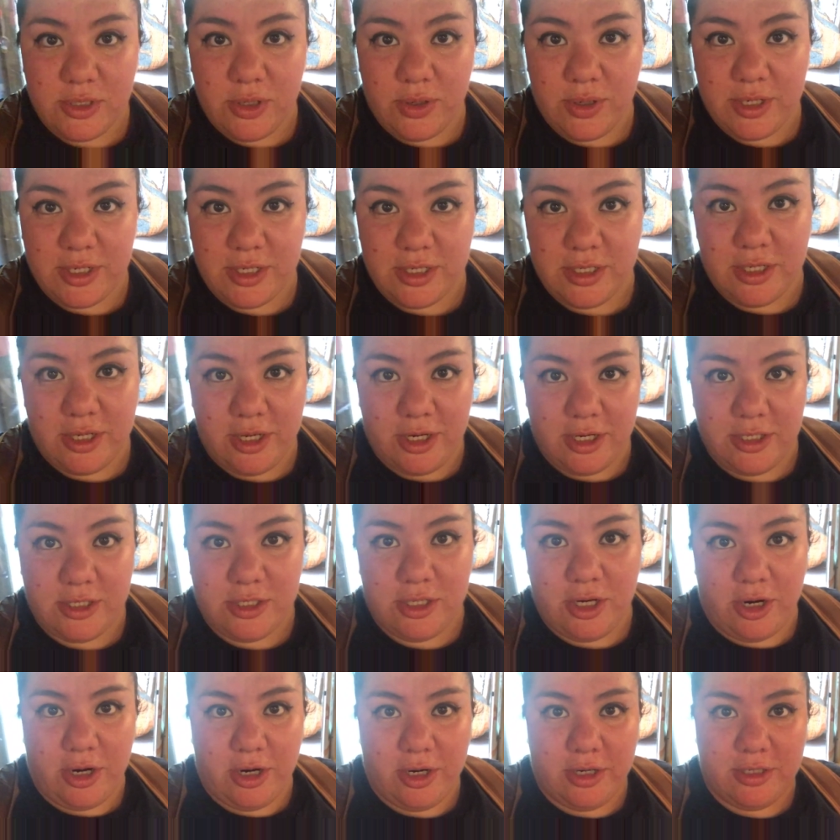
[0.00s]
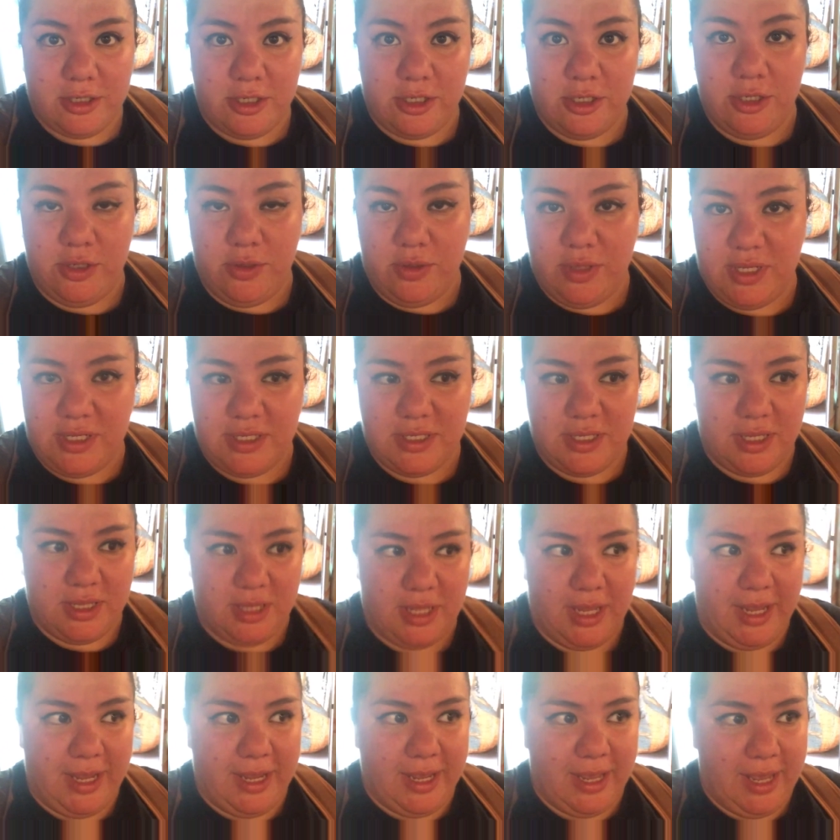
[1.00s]
Sort of is going to start to do this in
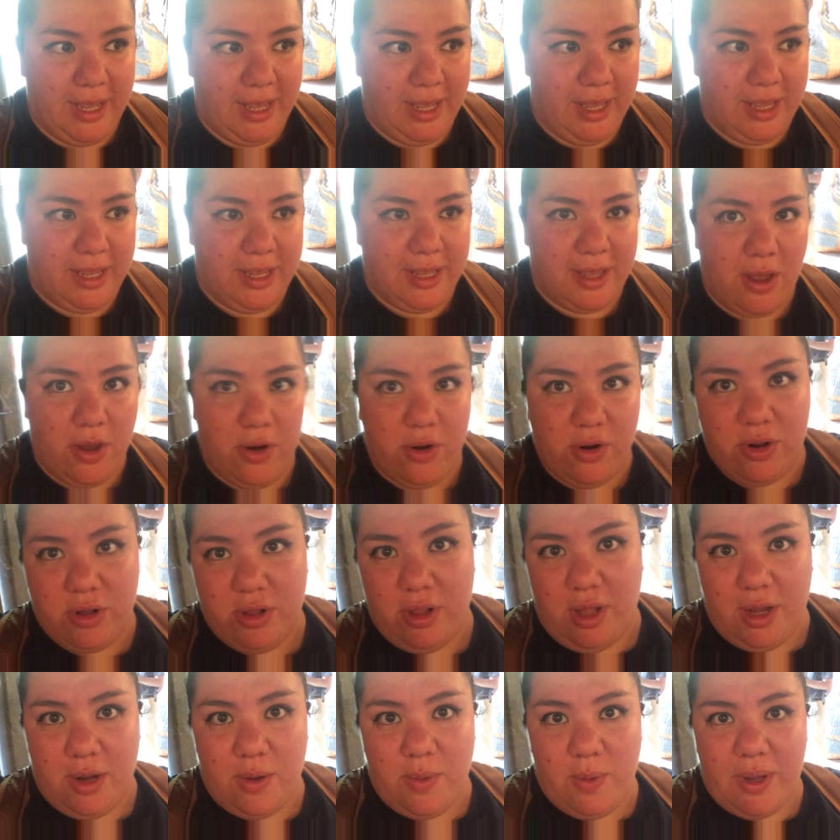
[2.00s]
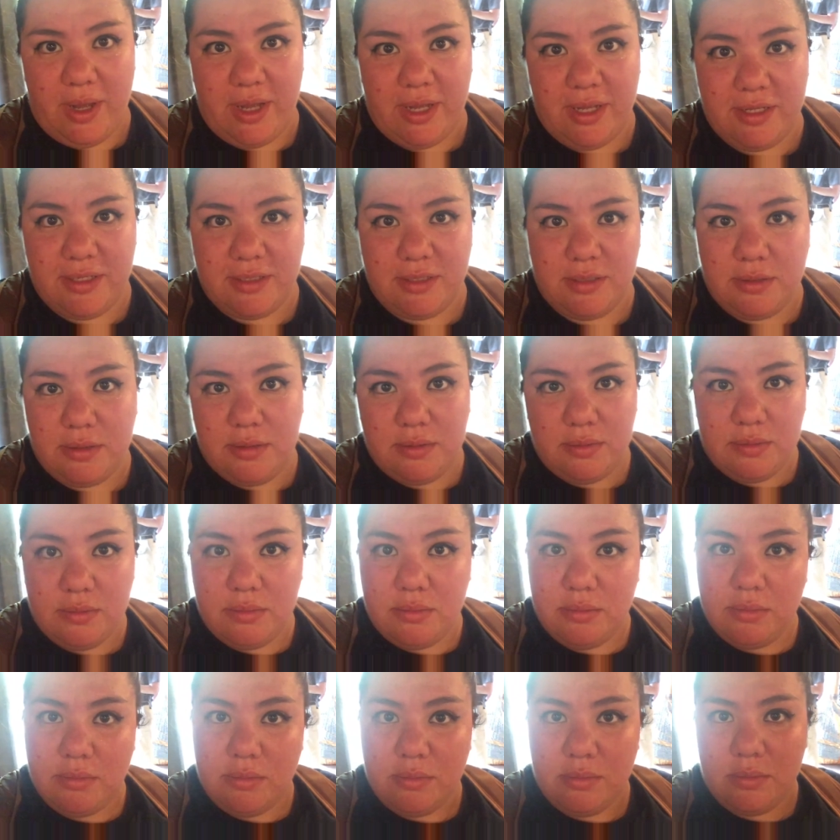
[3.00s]
like a counterclockwise
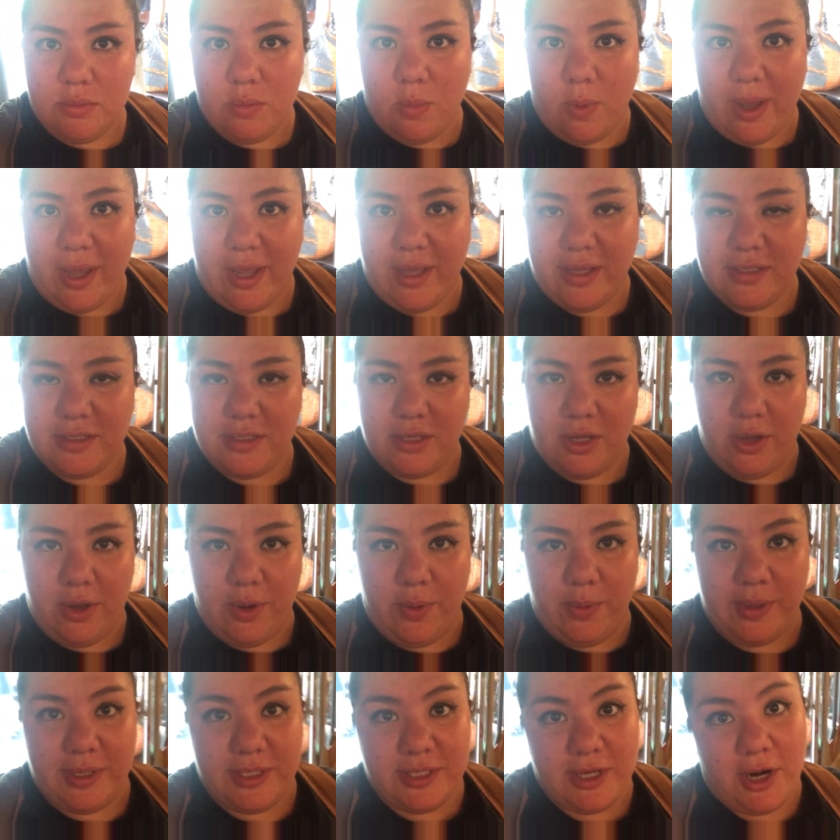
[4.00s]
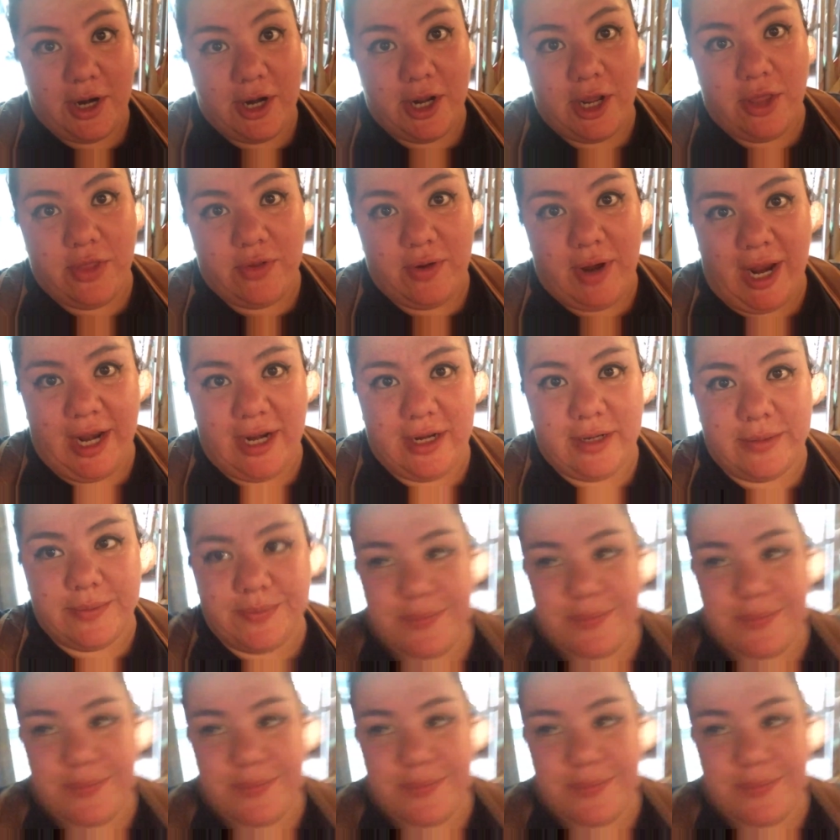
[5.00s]
way, so we're starting on the right.